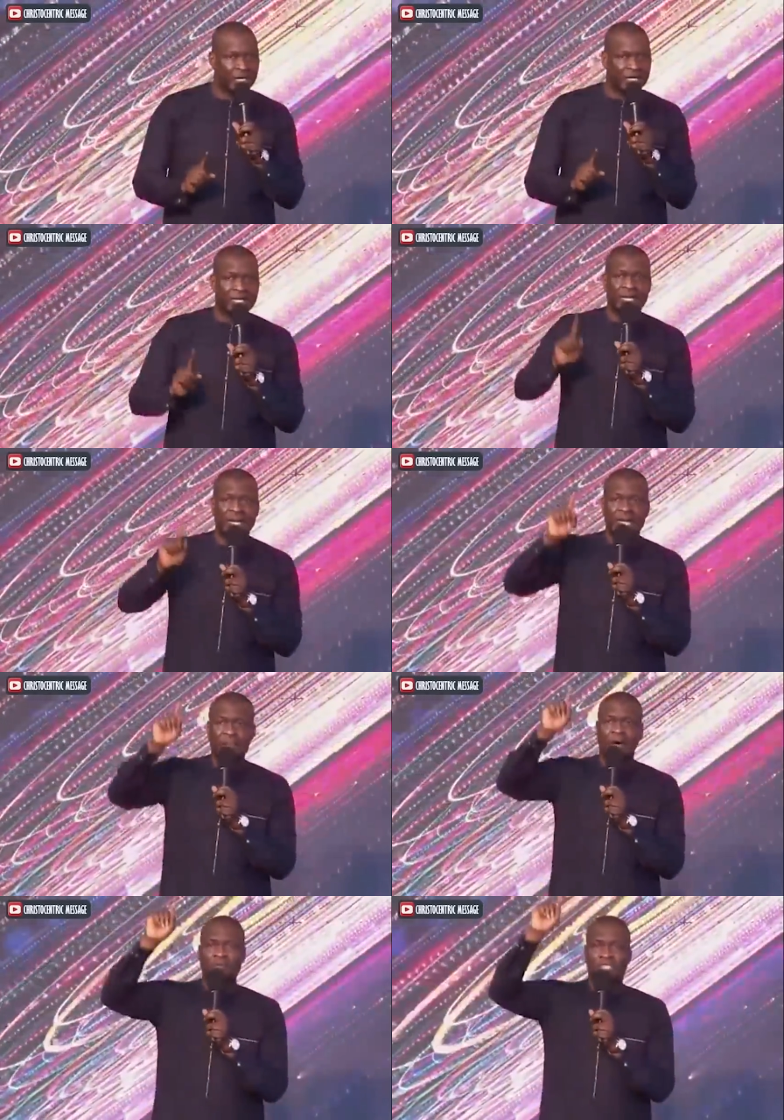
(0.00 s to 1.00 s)
In the
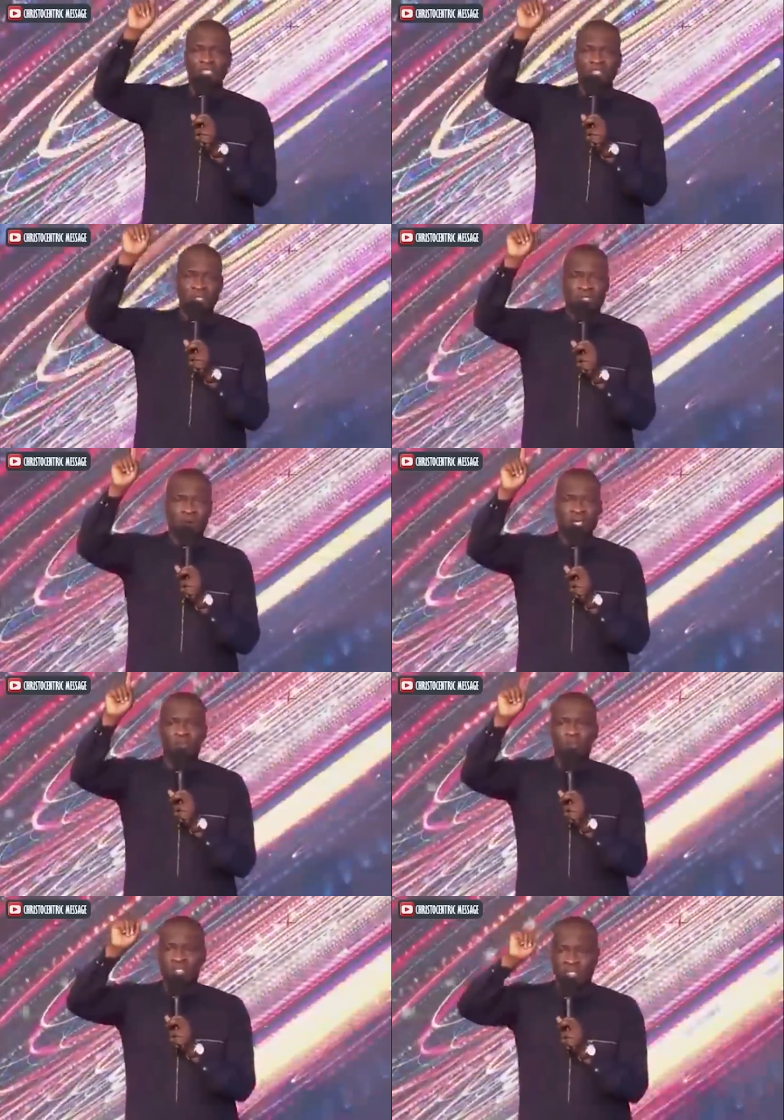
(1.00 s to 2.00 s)
name of Jesus
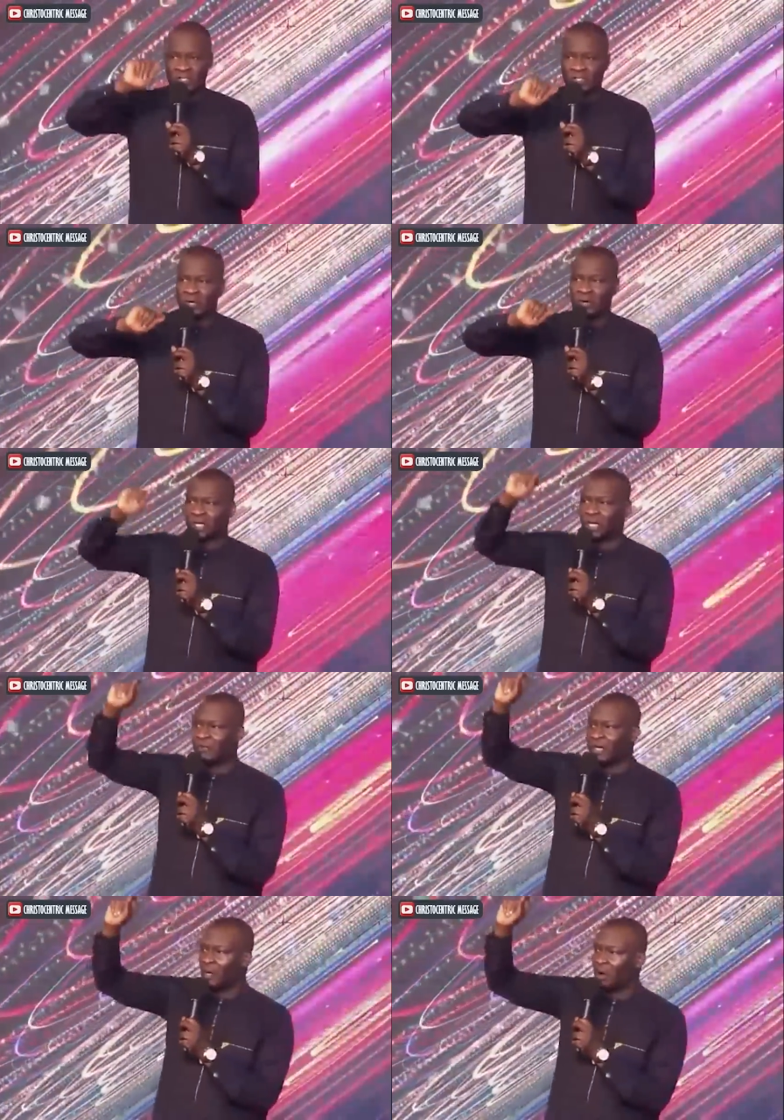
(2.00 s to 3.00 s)
Christ, who is the Son of the
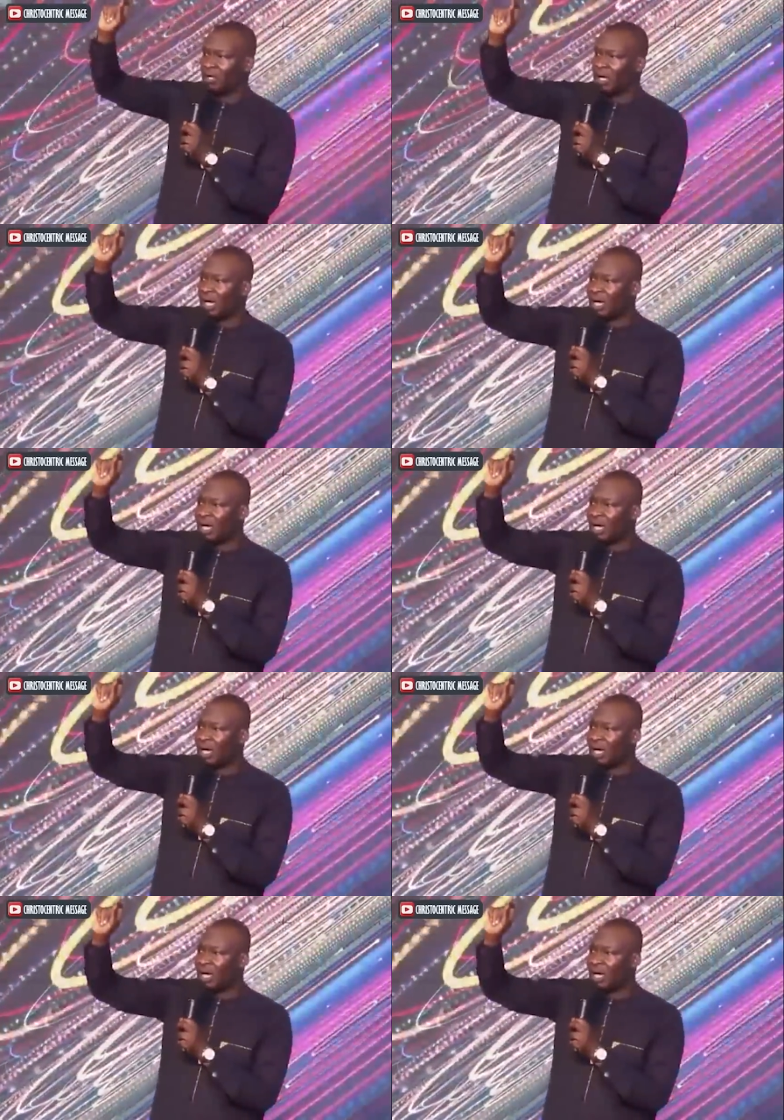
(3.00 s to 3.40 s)
living God,